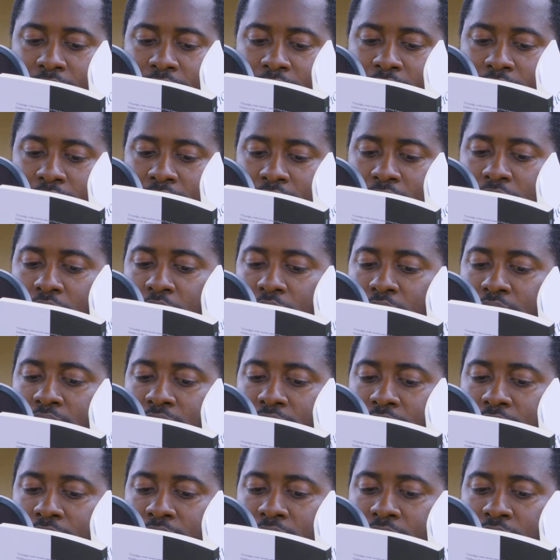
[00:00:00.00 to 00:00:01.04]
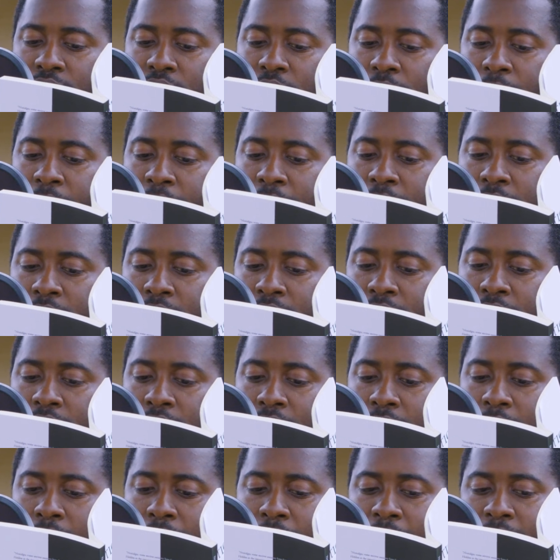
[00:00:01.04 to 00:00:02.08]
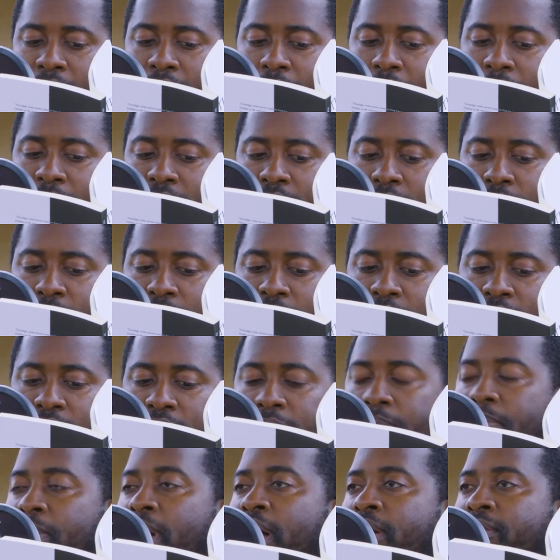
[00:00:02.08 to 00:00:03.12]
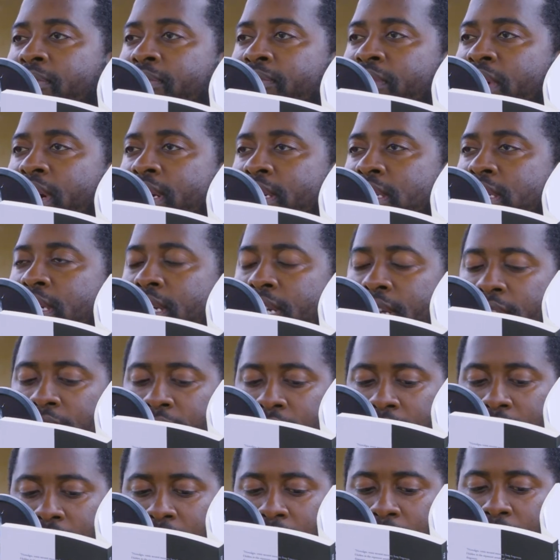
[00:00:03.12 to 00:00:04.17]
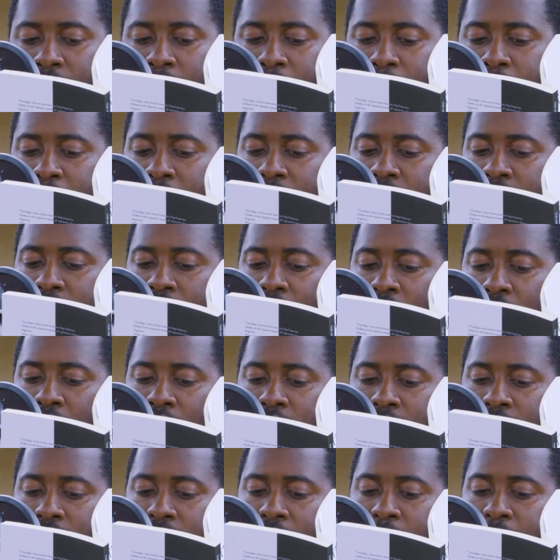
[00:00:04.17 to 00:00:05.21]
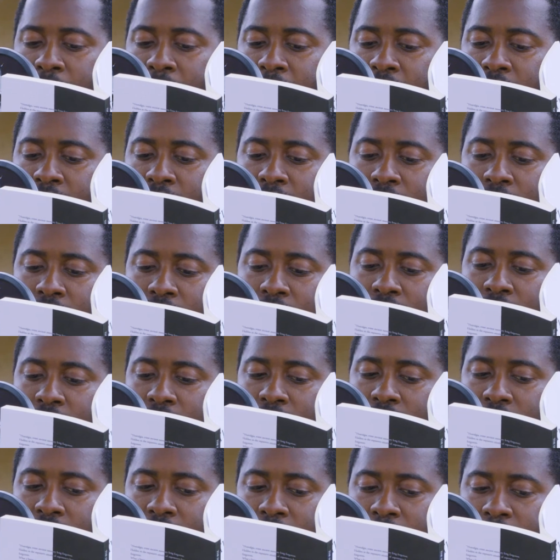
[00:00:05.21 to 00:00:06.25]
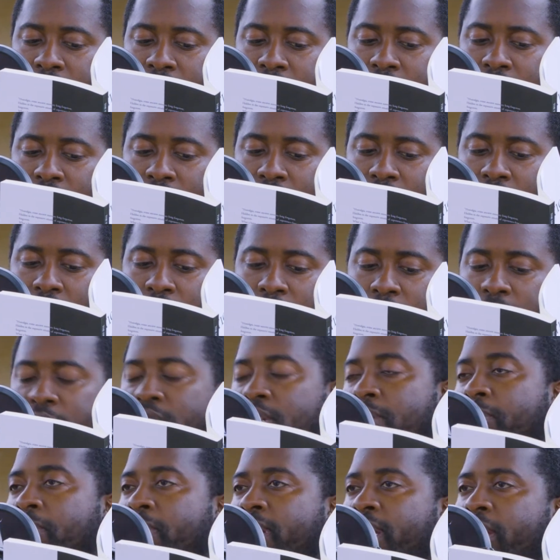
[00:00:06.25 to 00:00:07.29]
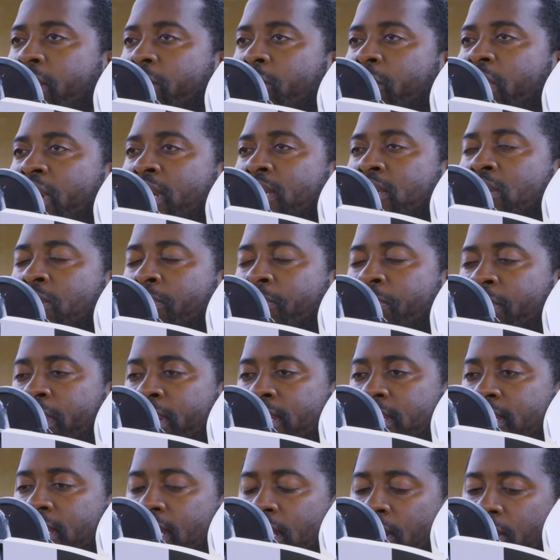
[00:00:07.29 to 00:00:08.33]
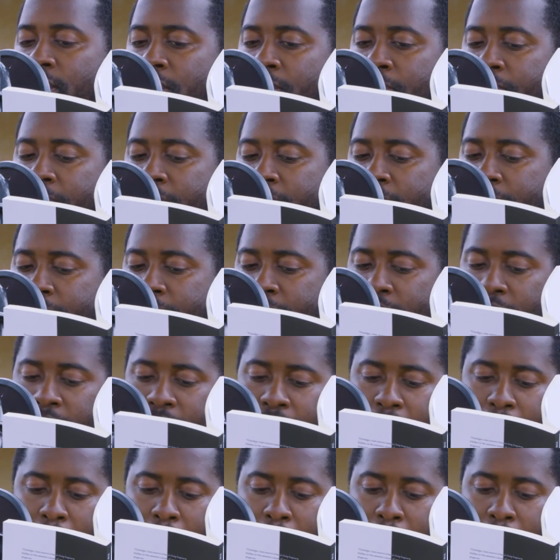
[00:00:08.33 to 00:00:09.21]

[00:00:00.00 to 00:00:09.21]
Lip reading: is a continent crippled by in many ways malfunctioning post-colonial political systems, which in many ways oppress their own people.